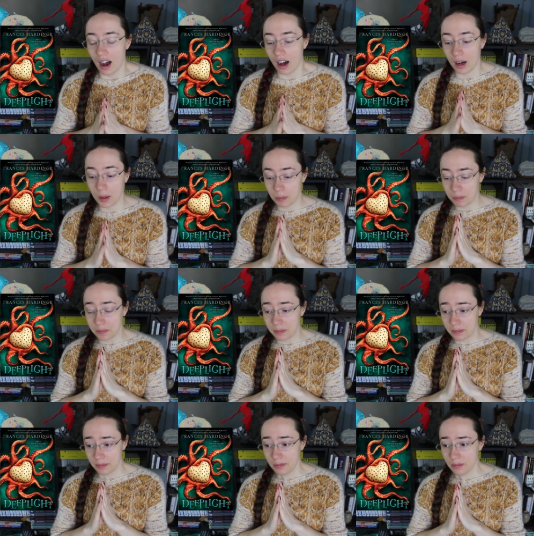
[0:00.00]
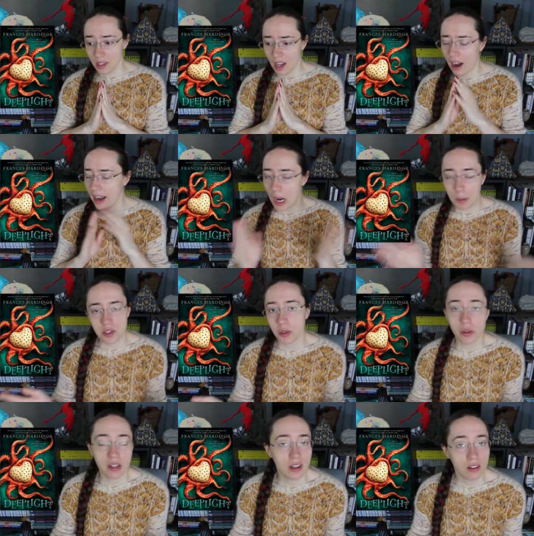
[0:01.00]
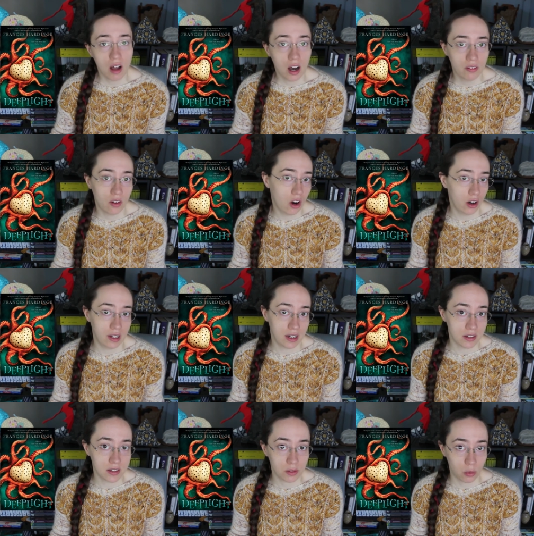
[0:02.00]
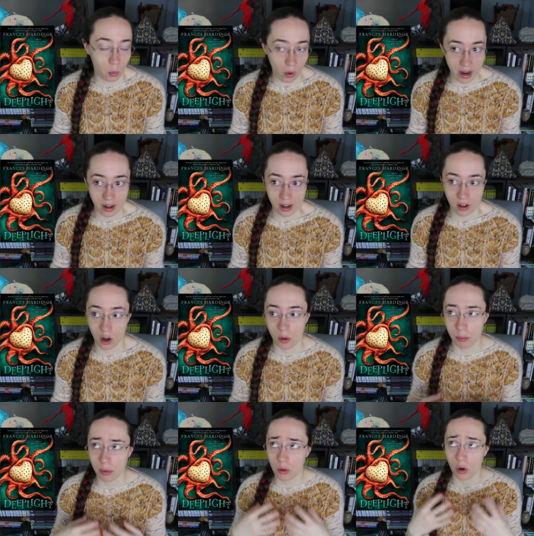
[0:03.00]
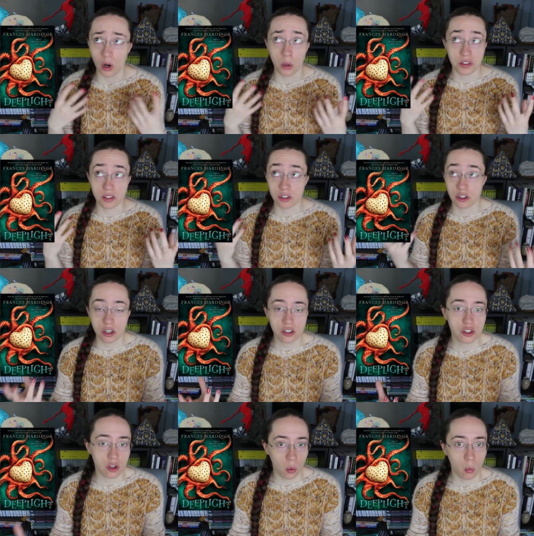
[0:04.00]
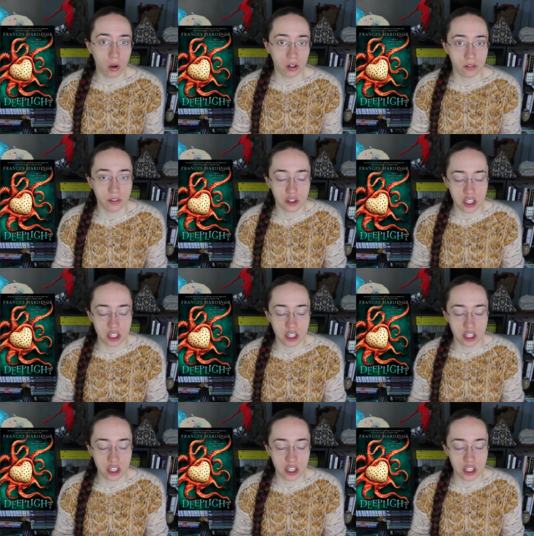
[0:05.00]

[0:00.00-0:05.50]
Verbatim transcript: Um, I absolutely love Hardinge's writing. Her prose is just so wonderful.